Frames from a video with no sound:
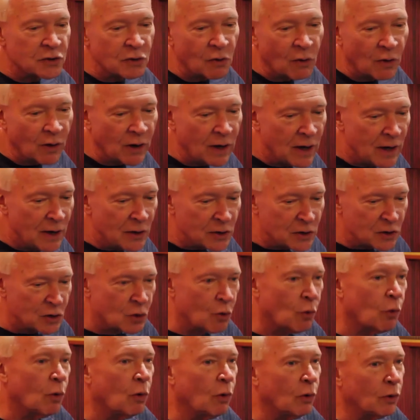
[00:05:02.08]
or
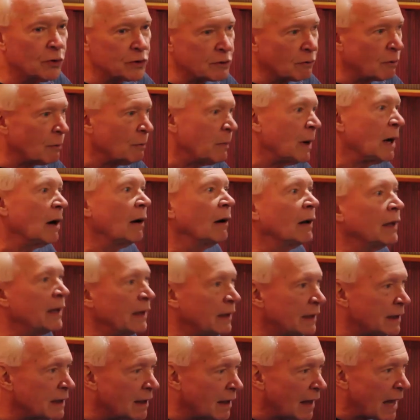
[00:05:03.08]
schools or barely
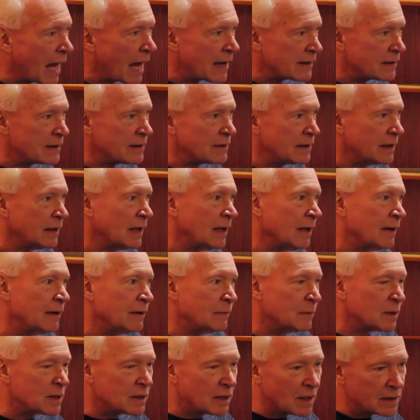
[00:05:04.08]
any classes in
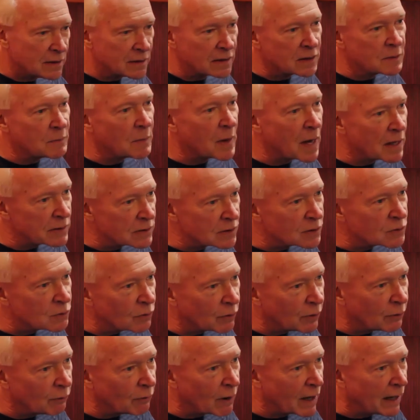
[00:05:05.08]
anything besides
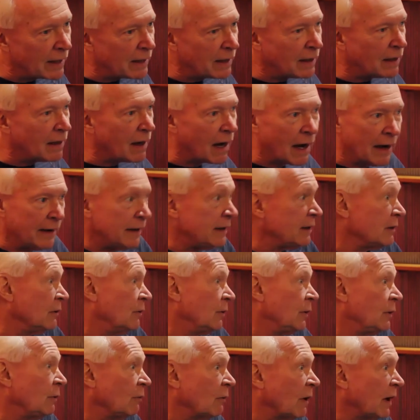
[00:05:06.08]
expository writing. I didn't know
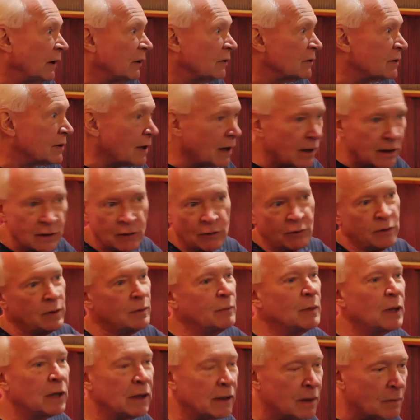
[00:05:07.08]
any writers. I didn't know
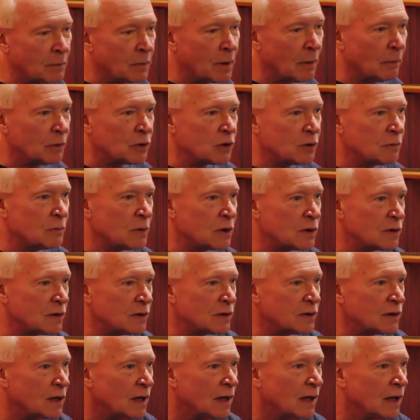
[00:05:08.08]
anybody in the publishing
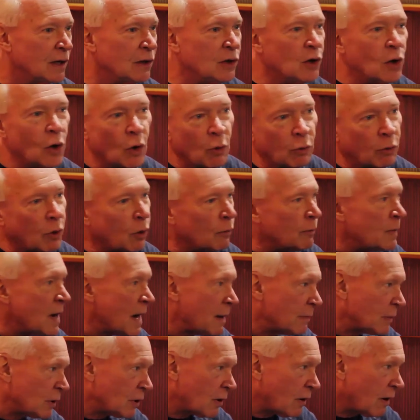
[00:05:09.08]
business. No
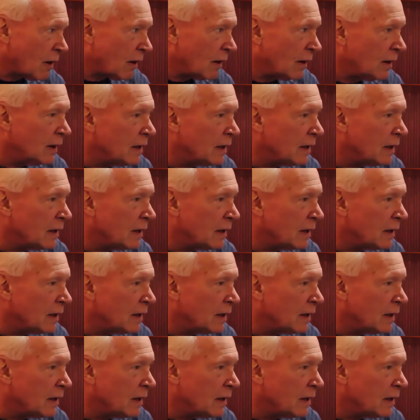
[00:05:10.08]
roadmap at all.